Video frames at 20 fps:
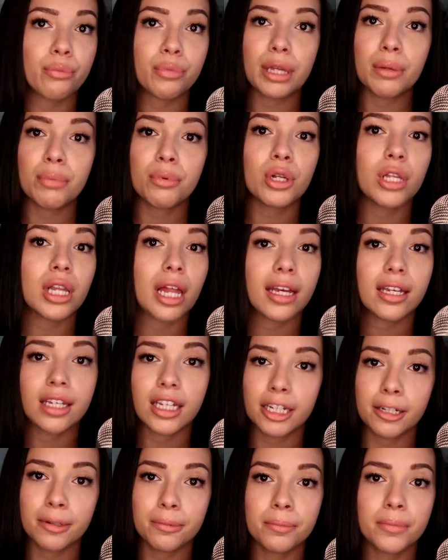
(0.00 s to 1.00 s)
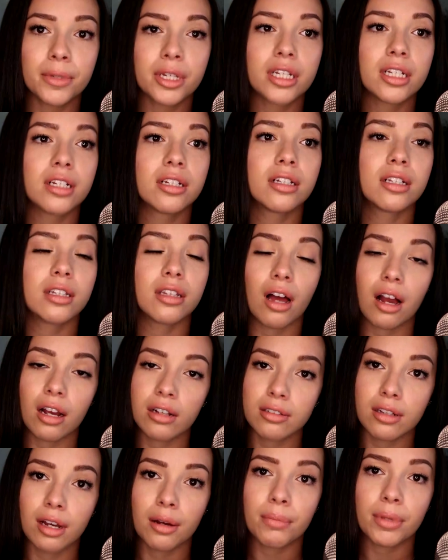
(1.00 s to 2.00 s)
people like him
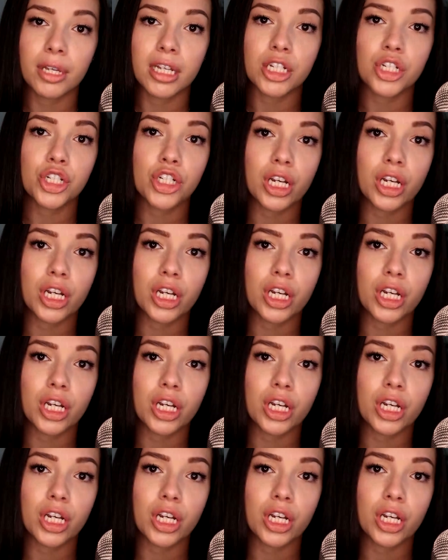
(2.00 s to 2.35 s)
locked up in